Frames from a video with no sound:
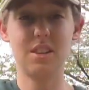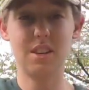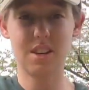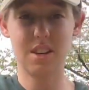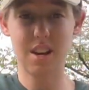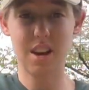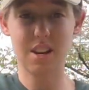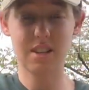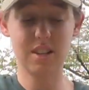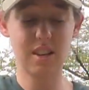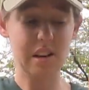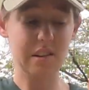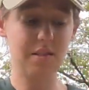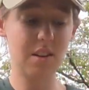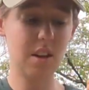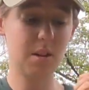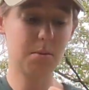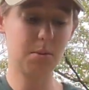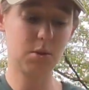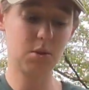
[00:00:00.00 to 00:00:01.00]
it has that
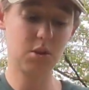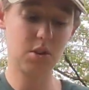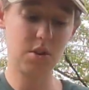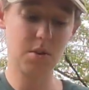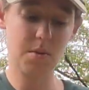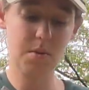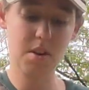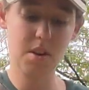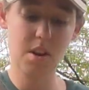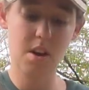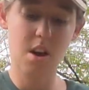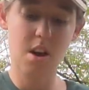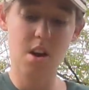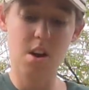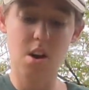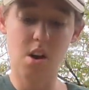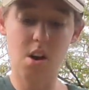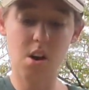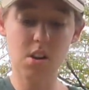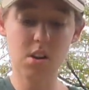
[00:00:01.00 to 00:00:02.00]
available to you.
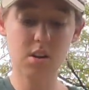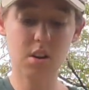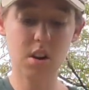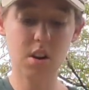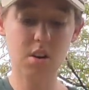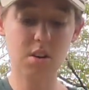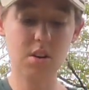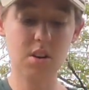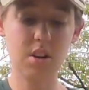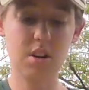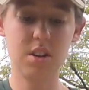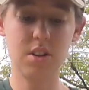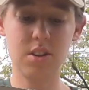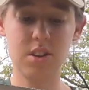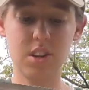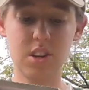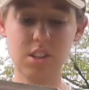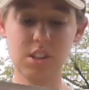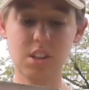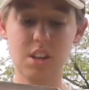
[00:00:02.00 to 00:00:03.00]
All in all,
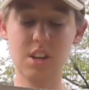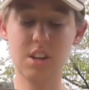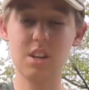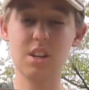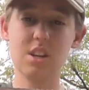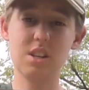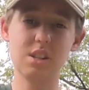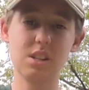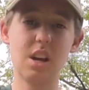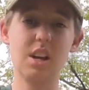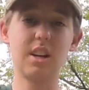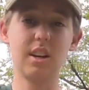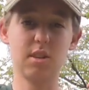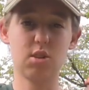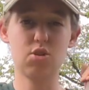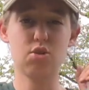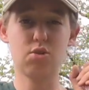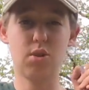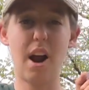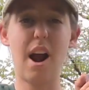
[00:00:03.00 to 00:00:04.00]
this thing is like a
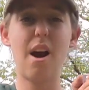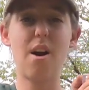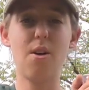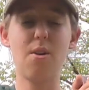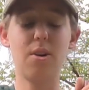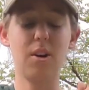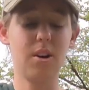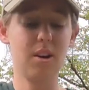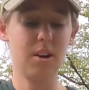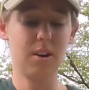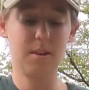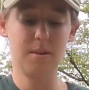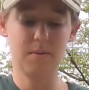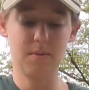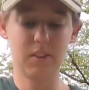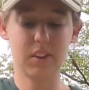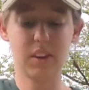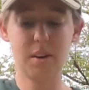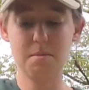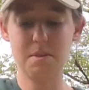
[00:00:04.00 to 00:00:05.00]
trowel.
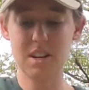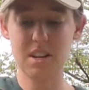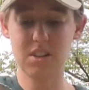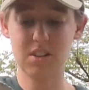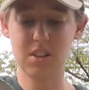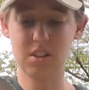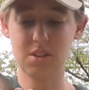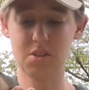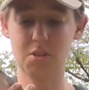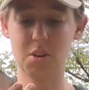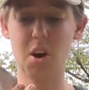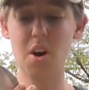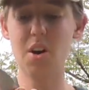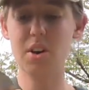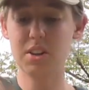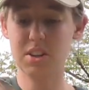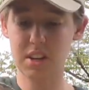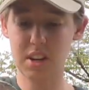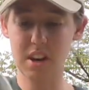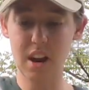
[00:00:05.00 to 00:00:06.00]
I mean, it's a saw,
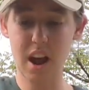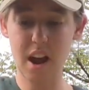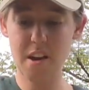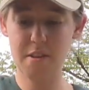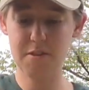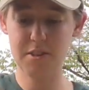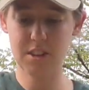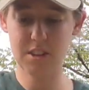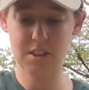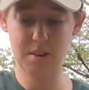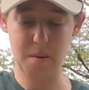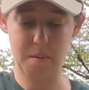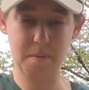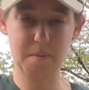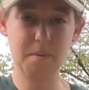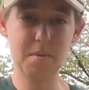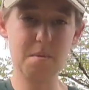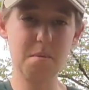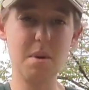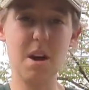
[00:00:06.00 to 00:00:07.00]
it's a knife, it's a
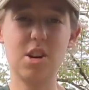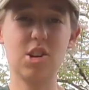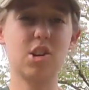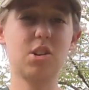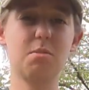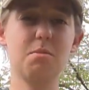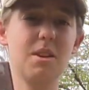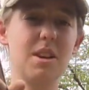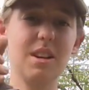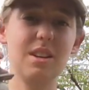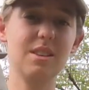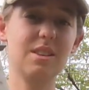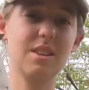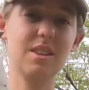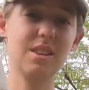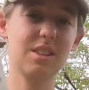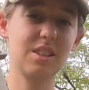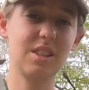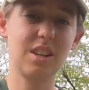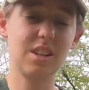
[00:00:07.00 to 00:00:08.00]

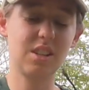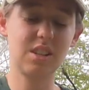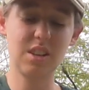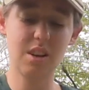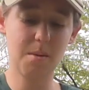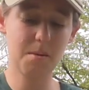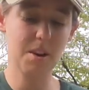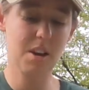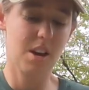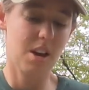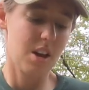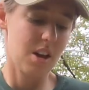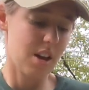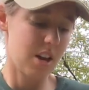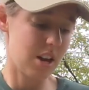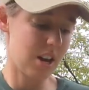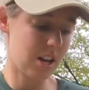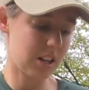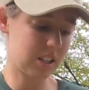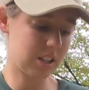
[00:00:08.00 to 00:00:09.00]
measurement system.
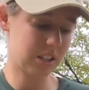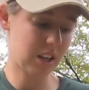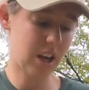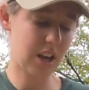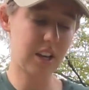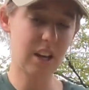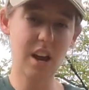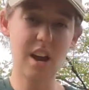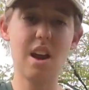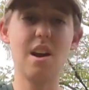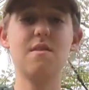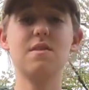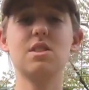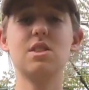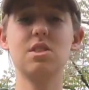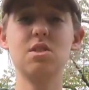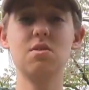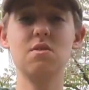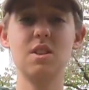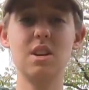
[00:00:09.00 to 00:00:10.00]
It's like
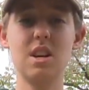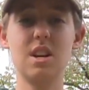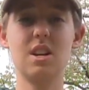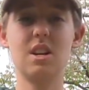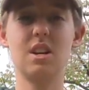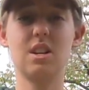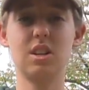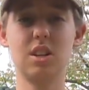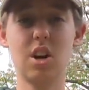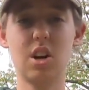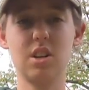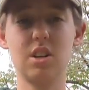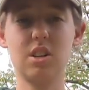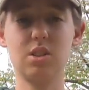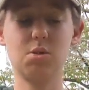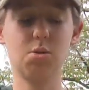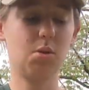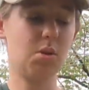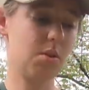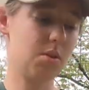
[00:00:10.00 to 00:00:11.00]
everything you need in a gardening
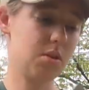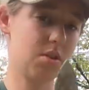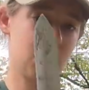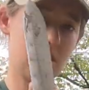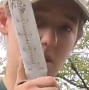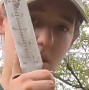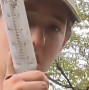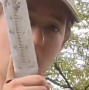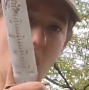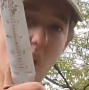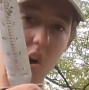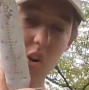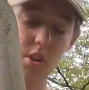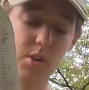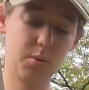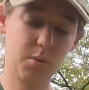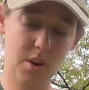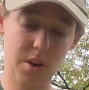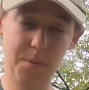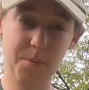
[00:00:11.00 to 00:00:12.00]
tool, all
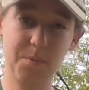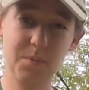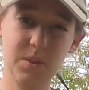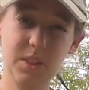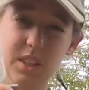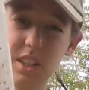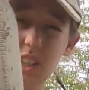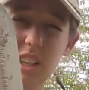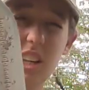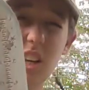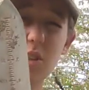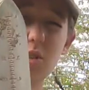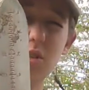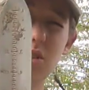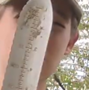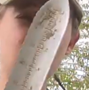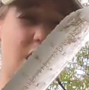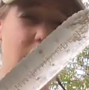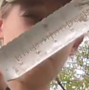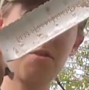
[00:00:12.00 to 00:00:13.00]
in one. Get
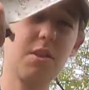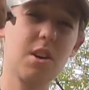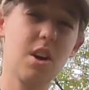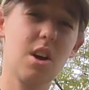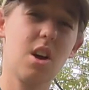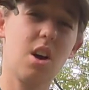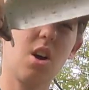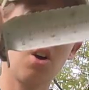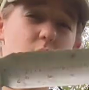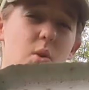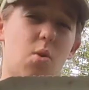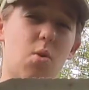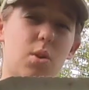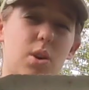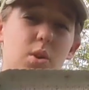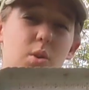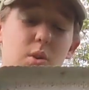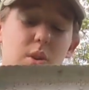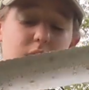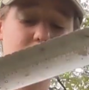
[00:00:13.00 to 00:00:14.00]
yourself a
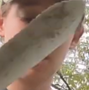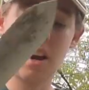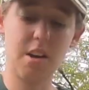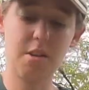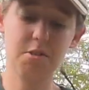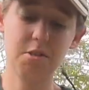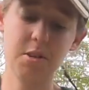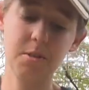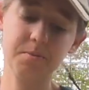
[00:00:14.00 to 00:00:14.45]
hori-hori knife